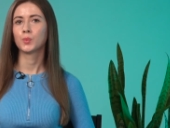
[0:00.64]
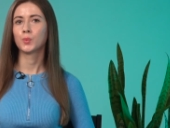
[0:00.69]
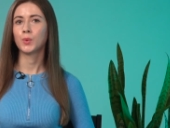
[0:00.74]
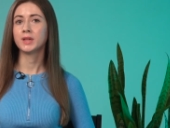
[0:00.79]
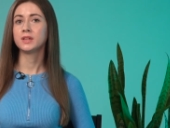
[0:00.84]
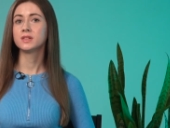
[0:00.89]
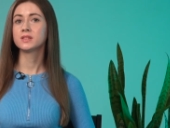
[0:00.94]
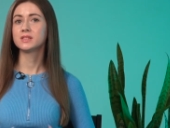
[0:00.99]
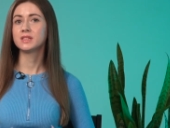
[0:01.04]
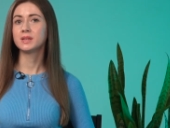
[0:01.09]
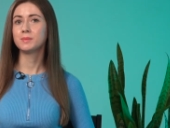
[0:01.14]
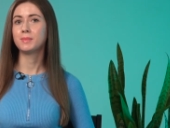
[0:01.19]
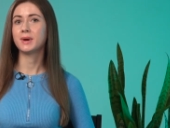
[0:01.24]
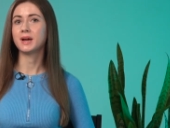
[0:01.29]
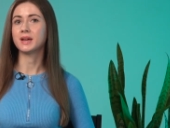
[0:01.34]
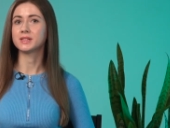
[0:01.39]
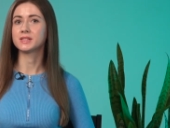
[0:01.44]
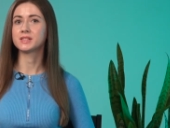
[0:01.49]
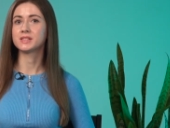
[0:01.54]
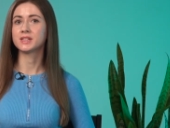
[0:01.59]
When is the
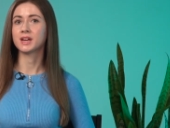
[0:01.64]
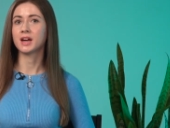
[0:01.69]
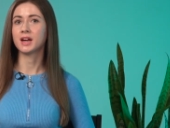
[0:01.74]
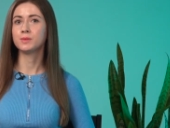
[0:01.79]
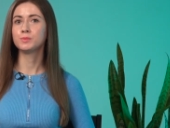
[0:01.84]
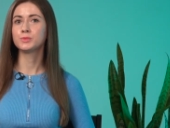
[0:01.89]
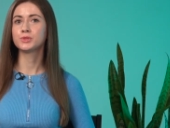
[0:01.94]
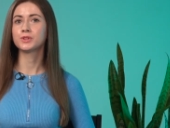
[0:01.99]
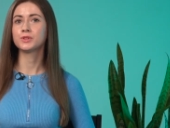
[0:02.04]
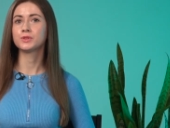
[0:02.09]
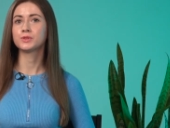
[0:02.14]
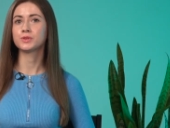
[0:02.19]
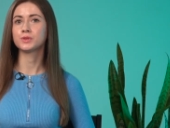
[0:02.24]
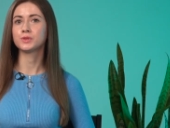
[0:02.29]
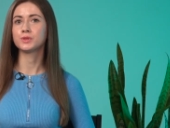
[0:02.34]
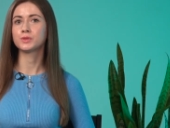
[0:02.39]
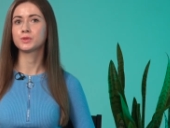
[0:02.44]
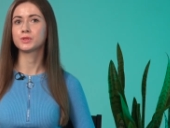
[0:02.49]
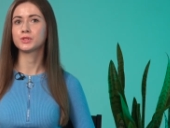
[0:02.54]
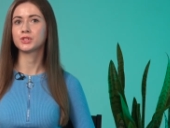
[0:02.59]
best time to
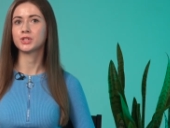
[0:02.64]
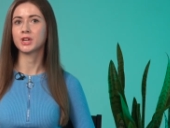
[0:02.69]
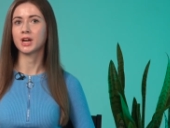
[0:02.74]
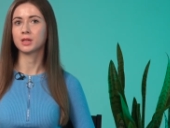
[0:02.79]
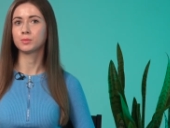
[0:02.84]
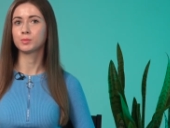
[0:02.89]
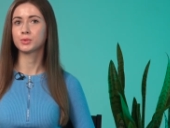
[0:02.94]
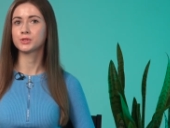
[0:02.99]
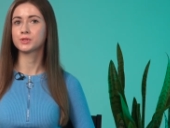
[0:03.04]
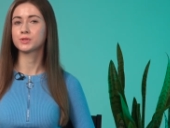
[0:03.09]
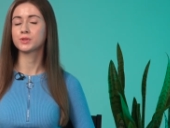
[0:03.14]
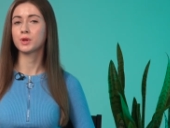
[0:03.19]
introduce chatbots